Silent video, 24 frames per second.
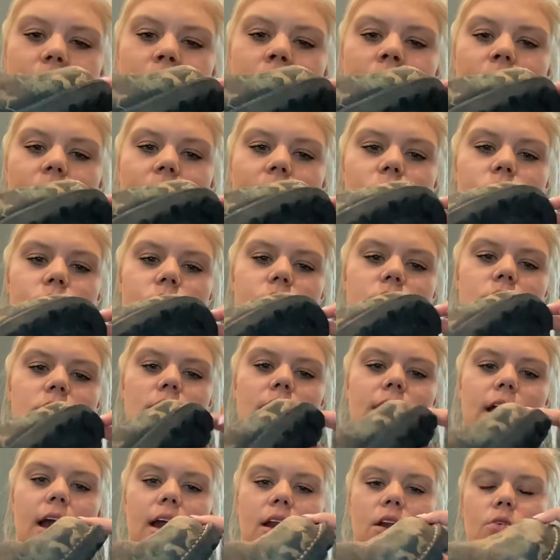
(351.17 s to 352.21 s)
These ones are
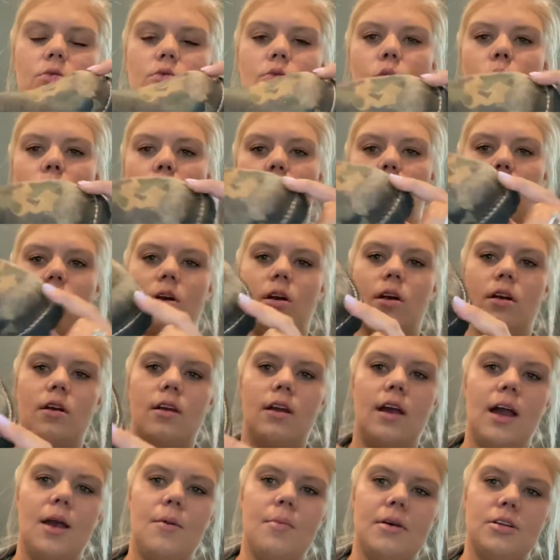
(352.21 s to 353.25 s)
kind of worn.
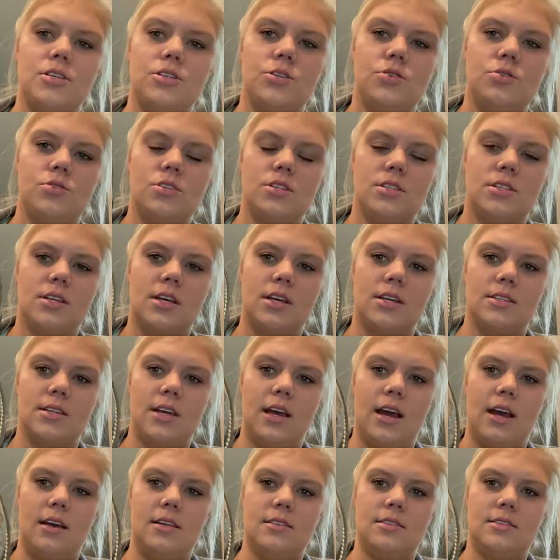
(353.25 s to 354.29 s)
I bet you it's just because
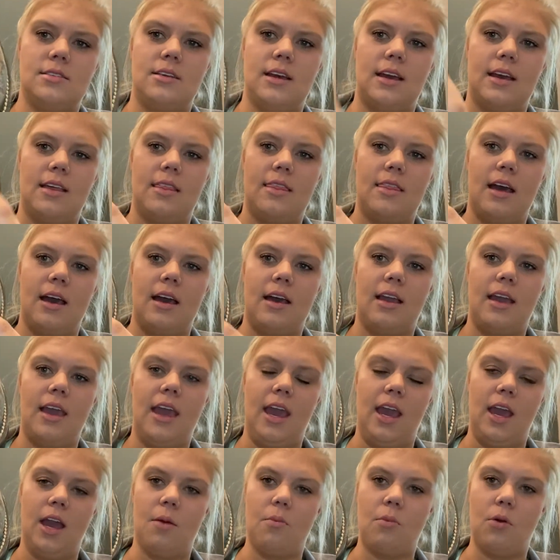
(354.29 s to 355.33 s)
it's like that
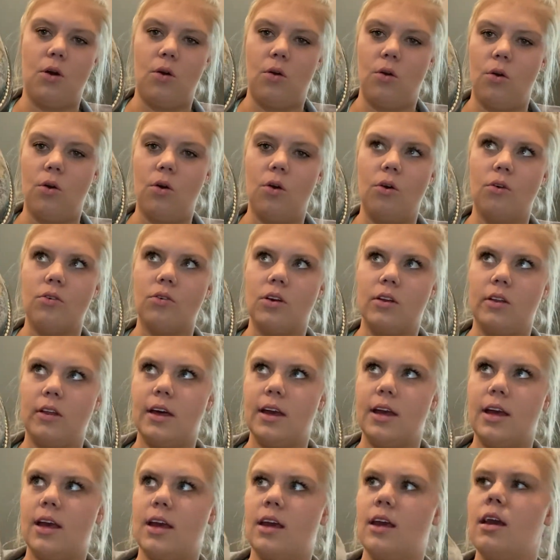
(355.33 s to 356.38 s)
camo
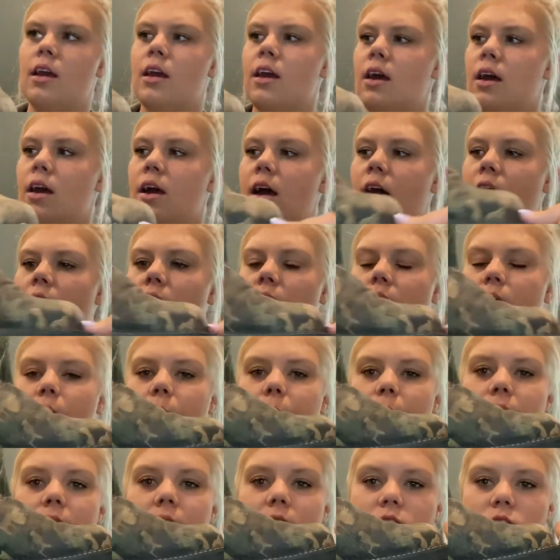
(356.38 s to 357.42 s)
overlay.
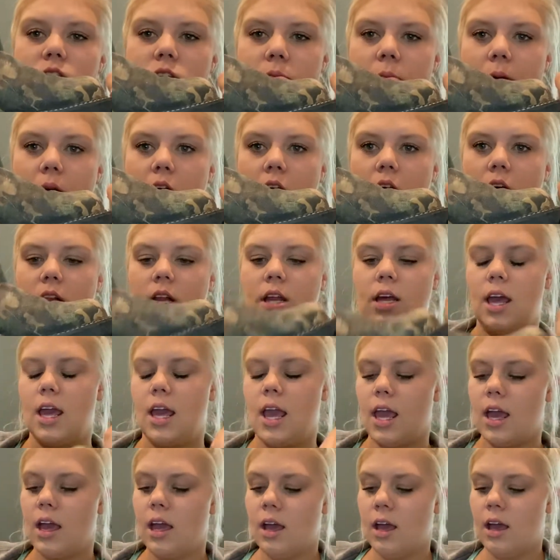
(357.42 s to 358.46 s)
But they're
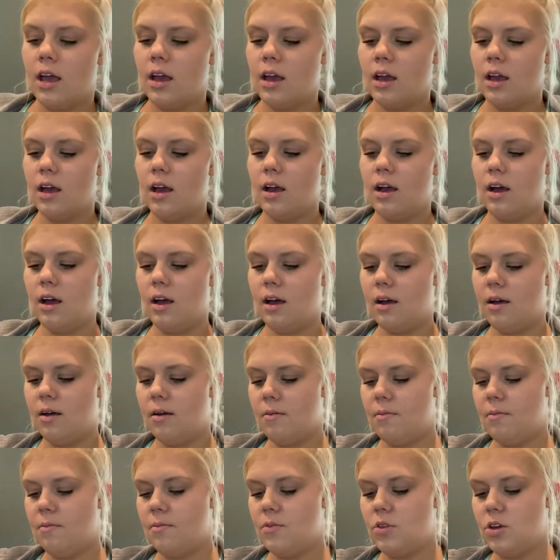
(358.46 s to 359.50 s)
sparkly.
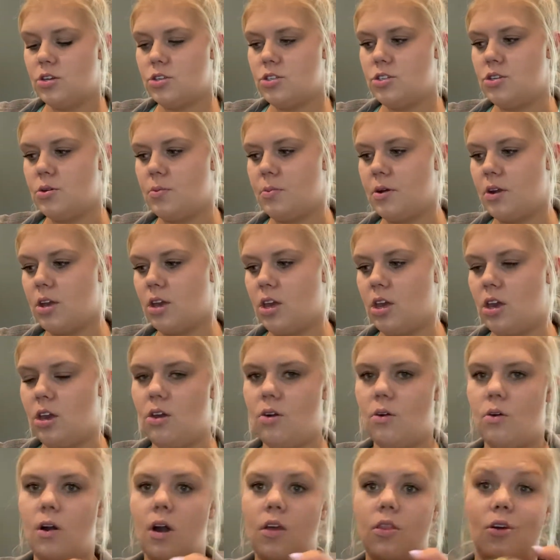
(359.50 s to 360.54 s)
They're super
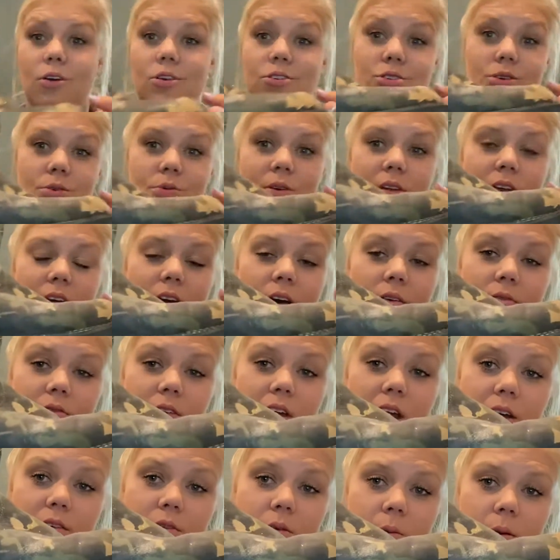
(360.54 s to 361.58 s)
cute. They're also really comfy.
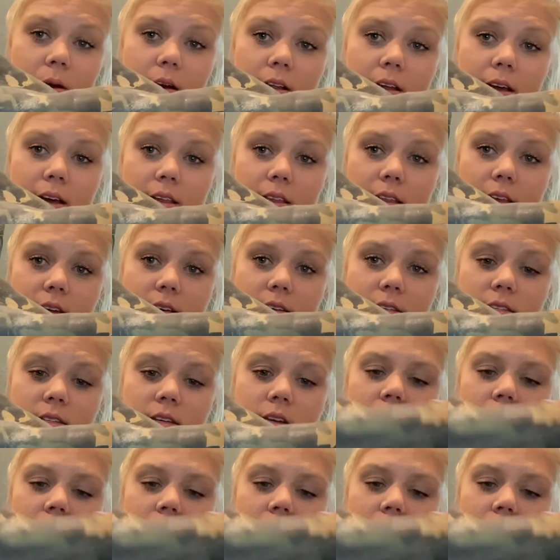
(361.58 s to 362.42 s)
I have a pair like this.